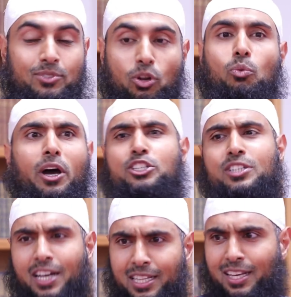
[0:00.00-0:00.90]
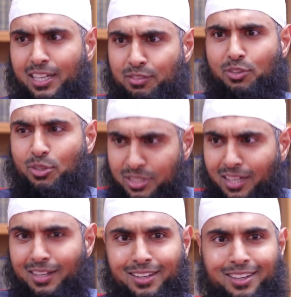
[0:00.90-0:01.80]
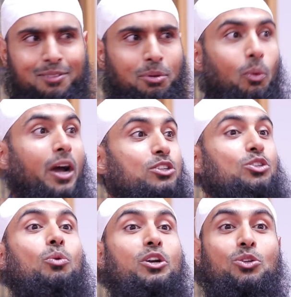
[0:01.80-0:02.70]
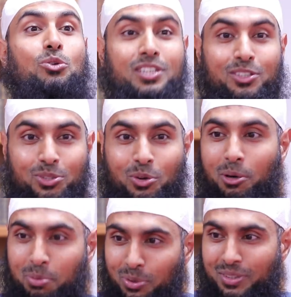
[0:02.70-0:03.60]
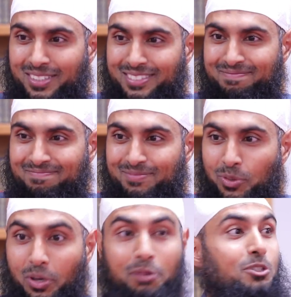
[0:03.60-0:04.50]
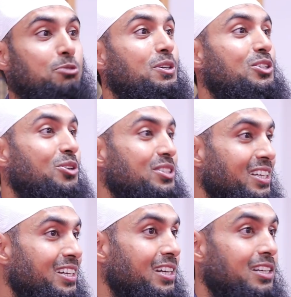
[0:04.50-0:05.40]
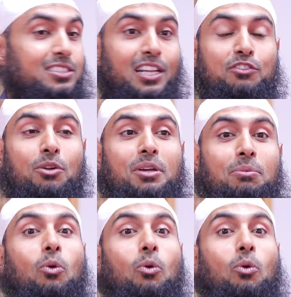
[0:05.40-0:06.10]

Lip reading: Not why should I write the letter for your son, but why do you want your son to go abroad? Well, let me speak to your son and understand from him,